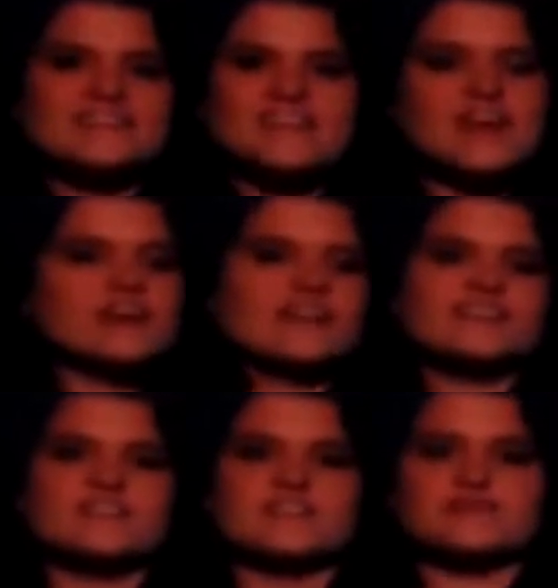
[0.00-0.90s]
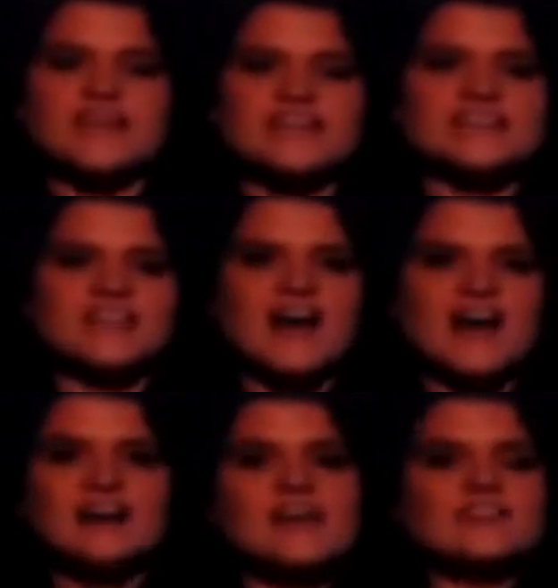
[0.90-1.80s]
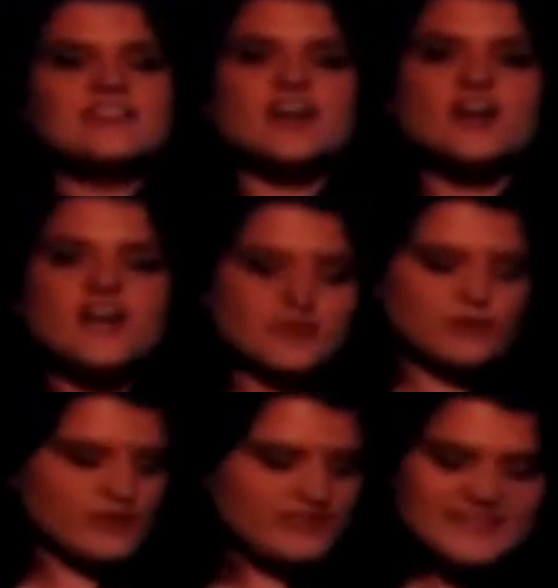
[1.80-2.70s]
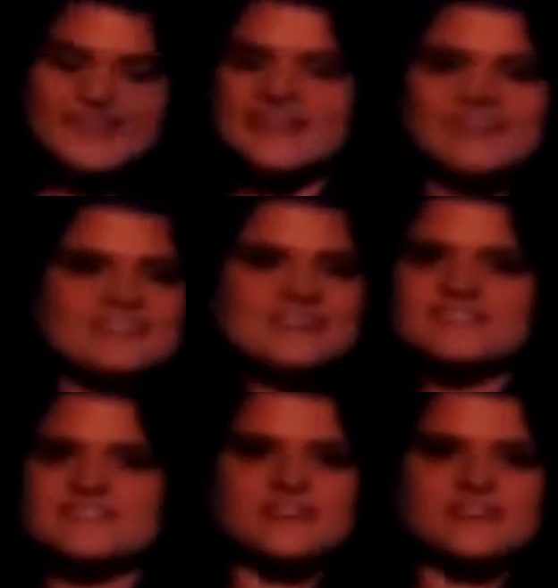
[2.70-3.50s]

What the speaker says: this area, this is a vacant lot. There, and we see it in these,